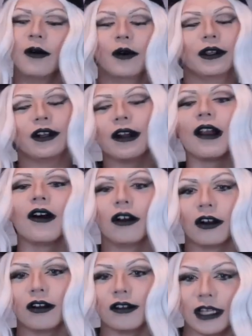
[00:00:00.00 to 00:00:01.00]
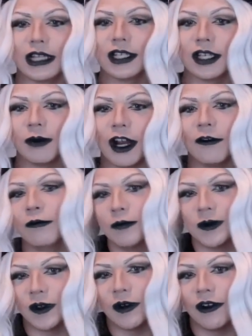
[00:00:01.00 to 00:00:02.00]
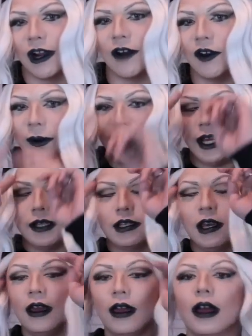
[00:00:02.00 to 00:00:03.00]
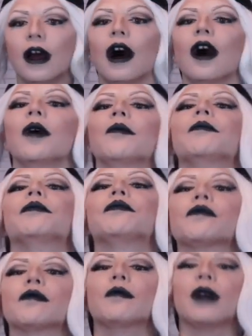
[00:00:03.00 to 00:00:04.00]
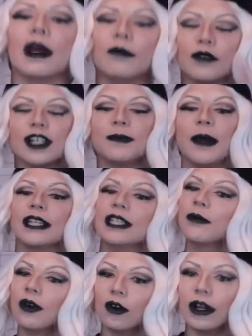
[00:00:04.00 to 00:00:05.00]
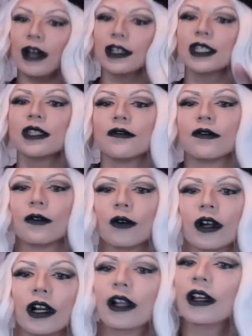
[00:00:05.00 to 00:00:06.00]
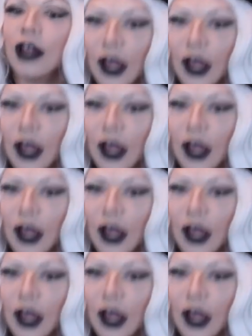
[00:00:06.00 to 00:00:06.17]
Well, you're not all girls. That's just what I refer to everybody as. Um, but I'm respecting pronouns for